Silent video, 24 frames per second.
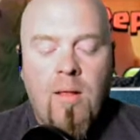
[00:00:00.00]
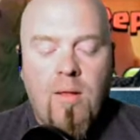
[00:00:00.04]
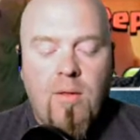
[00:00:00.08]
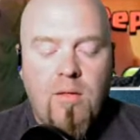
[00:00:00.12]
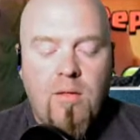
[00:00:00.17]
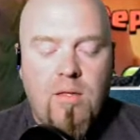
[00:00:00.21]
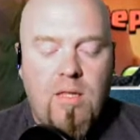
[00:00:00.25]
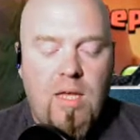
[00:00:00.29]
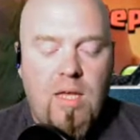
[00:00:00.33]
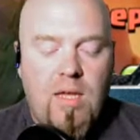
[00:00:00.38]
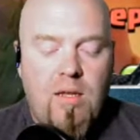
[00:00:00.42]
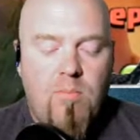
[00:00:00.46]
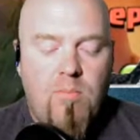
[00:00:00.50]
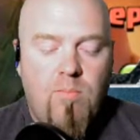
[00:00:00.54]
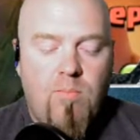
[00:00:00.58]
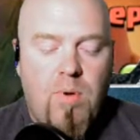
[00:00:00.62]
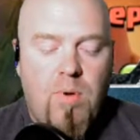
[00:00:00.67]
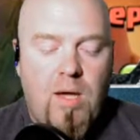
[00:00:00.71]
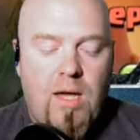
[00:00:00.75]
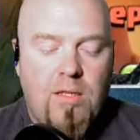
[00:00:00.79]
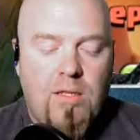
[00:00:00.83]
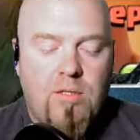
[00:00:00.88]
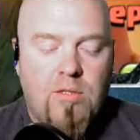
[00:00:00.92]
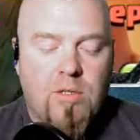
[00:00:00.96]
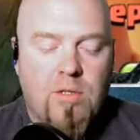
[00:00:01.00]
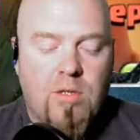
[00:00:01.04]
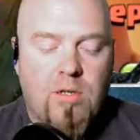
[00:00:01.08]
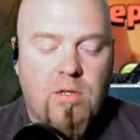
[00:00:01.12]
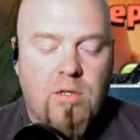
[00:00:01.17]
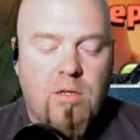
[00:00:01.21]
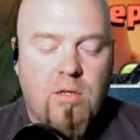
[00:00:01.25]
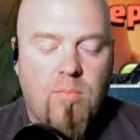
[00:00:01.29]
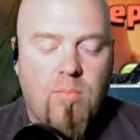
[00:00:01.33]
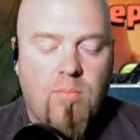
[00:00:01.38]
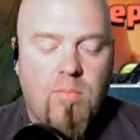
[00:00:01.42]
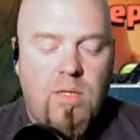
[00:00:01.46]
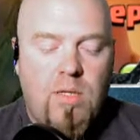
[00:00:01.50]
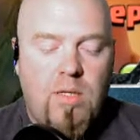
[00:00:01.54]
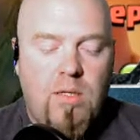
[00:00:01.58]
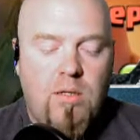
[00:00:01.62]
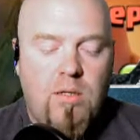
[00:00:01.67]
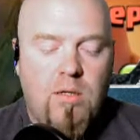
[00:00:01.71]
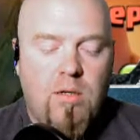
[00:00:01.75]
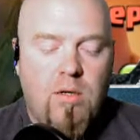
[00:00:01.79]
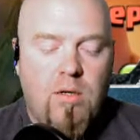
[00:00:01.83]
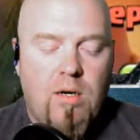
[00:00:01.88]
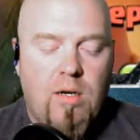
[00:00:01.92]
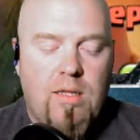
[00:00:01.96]
Then bats are going to come
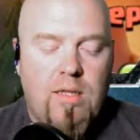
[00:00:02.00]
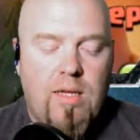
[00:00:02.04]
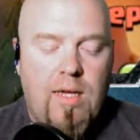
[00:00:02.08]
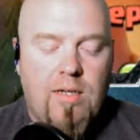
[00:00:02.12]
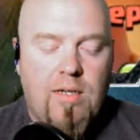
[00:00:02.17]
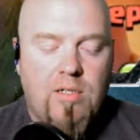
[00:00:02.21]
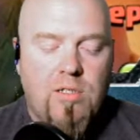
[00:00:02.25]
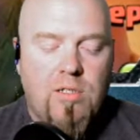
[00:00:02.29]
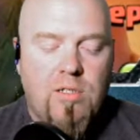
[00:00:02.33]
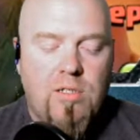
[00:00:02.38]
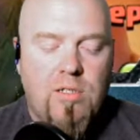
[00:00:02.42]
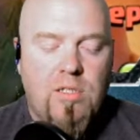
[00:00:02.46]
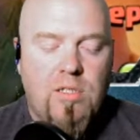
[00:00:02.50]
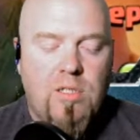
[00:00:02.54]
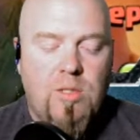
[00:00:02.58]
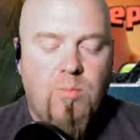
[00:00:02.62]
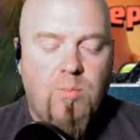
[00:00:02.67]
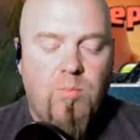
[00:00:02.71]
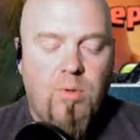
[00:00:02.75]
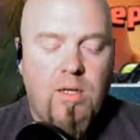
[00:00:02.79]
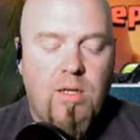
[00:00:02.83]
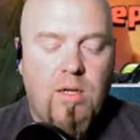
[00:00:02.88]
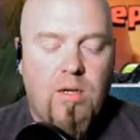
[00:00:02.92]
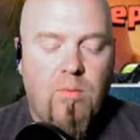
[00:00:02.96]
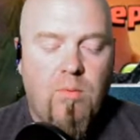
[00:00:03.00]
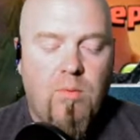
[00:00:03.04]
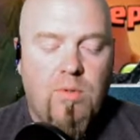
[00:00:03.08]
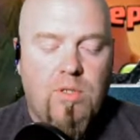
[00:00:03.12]
here, and they actually split,